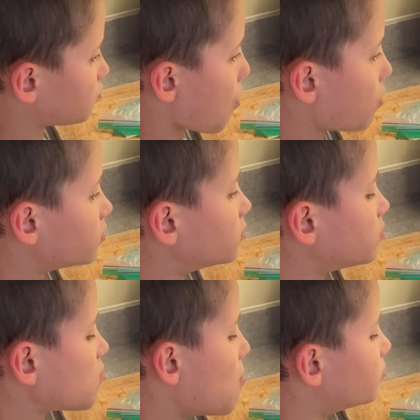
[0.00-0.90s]
we either put
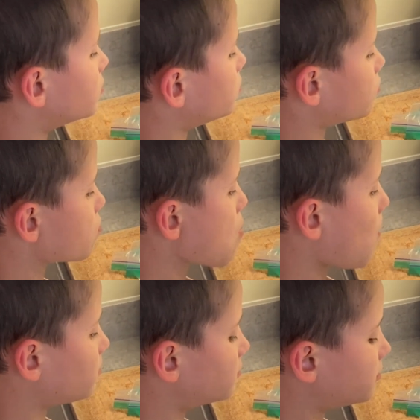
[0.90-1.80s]
those in the fridge
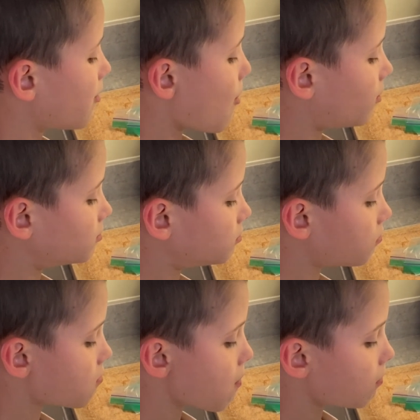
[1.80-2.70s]
or in the
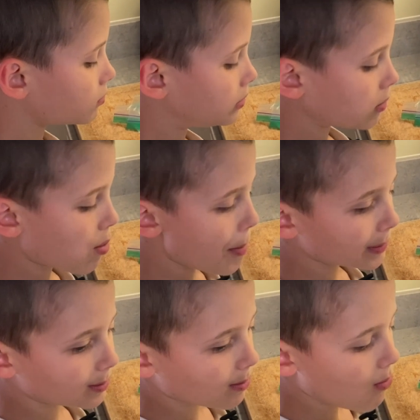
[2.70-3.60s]
freezer, and the boys can
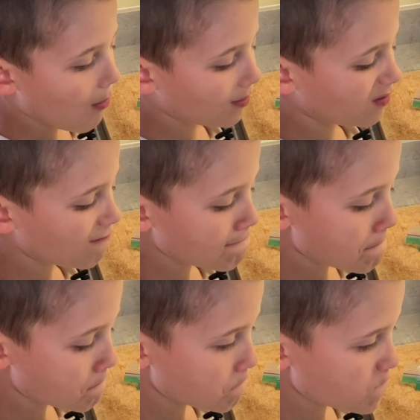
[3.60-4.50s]
just easily grab
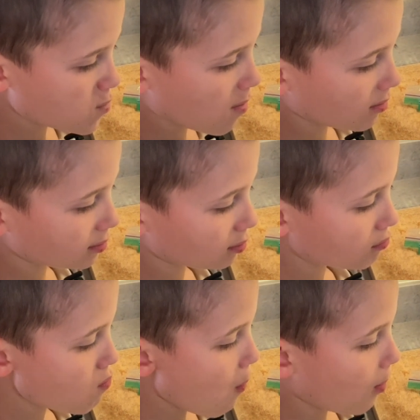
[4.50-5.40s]
snacks. If I
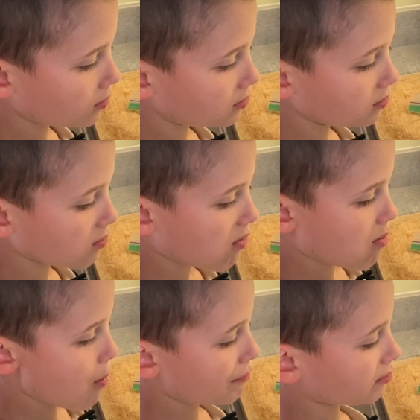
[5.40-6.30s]
didn't mention, I
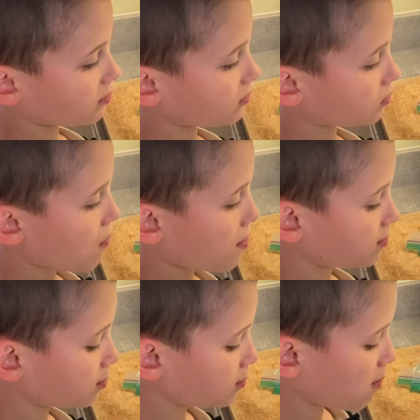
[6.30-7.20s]
homeschool them,
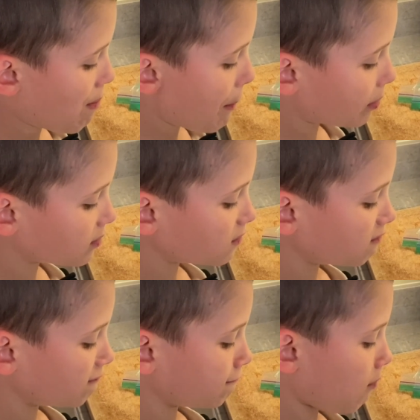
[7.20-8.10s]
so we're home all
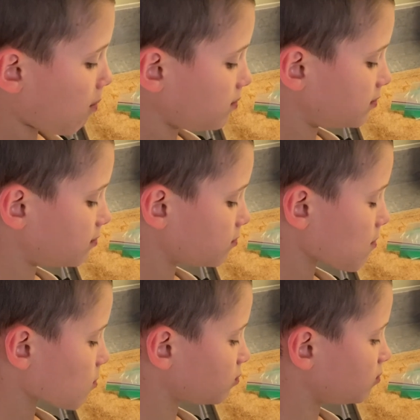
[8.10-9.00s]
day and they just help
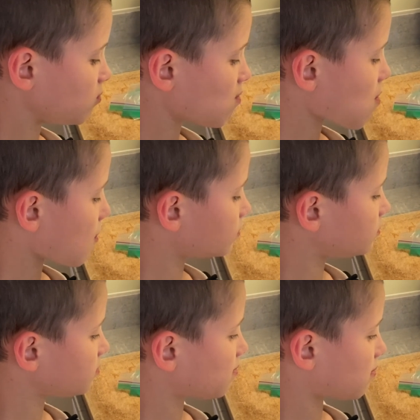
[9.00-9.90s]
themselves to all the
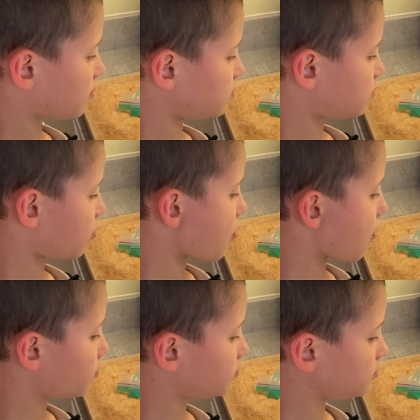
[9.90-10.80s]
healthy food in our house because
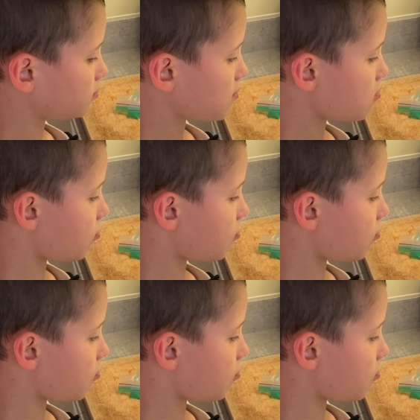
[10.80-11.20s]
that's all we have.